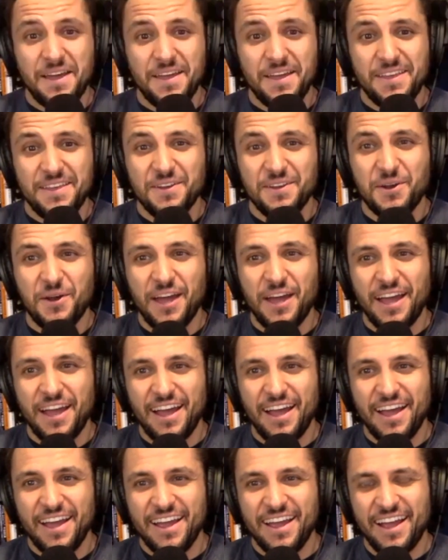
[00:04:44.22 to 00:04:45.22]
you know,
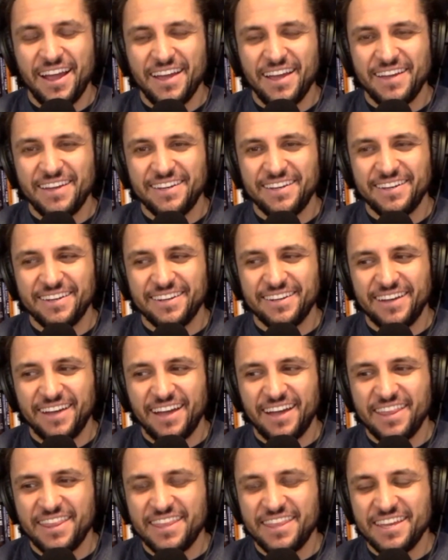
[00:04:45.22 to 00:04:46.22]
I
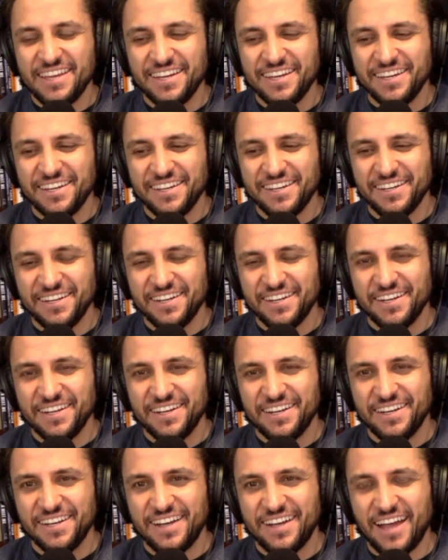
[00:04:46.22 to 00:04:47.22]
think
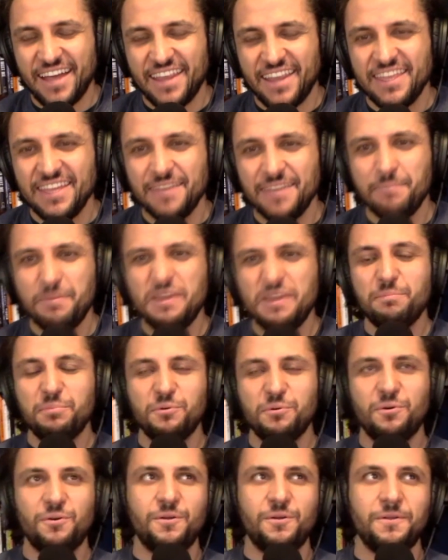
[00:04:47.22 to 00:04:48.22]

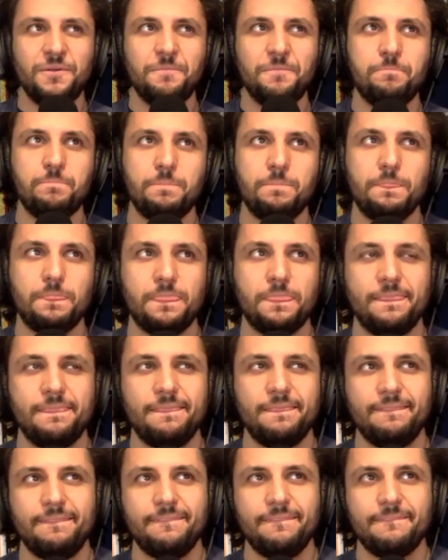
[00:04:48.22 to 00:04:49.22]
people,
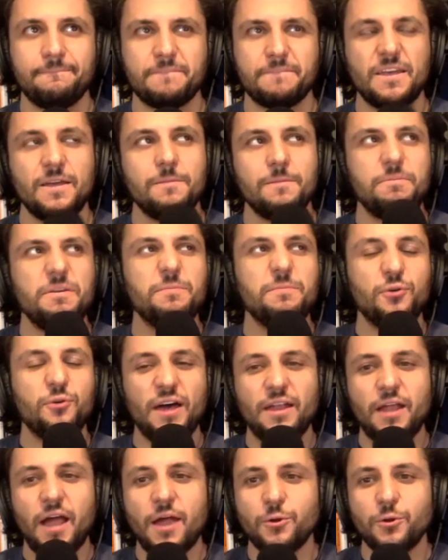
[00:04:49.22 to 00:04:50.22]

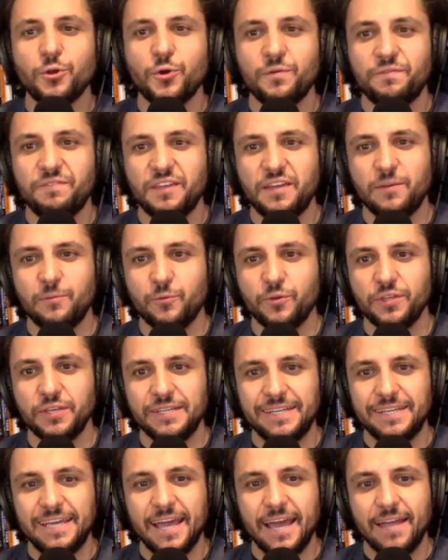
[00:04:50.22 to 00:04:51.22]
I don't know if they really
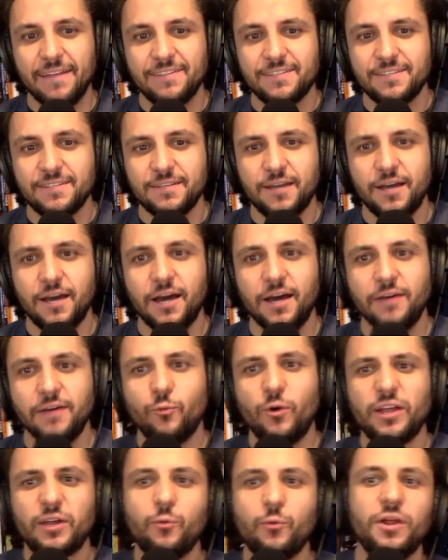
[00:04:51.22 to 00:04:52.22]
get,
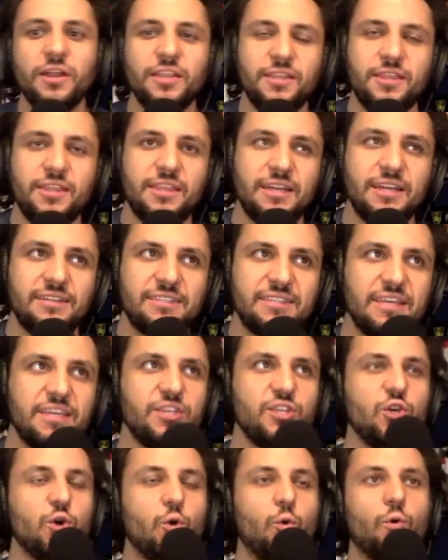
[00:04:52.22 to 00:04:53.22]
like one of the things that
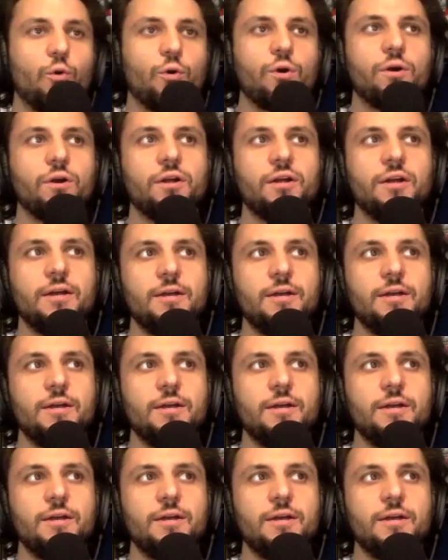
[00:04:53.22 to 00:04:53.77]
you're